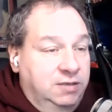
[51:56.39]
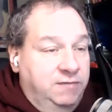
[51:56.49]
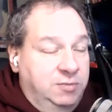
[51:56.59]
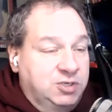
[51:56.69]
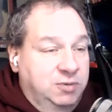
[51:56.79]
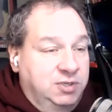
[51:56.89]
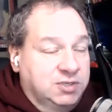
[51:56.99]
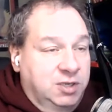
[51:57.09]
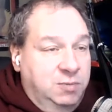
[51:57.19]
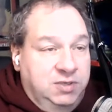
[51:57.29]
Family sharing
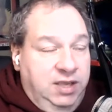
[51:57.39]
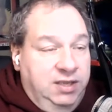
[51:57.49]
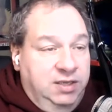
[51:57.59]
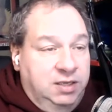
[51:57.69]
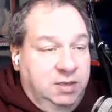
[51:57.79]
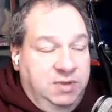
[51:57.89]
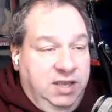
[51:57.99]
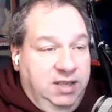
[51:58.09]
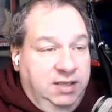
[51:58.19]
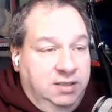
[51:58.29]
does come in
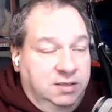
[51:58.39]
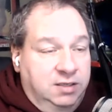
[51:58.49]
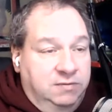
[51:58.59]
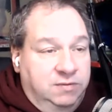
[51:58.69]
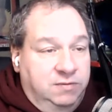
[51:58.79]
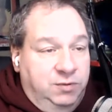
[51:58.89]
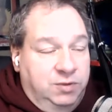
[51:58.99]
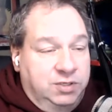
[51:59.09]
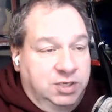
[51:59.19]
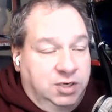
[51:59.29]
handy if you
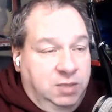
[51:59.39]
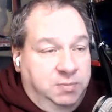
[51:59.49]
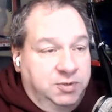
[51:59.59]
want to share a couple of your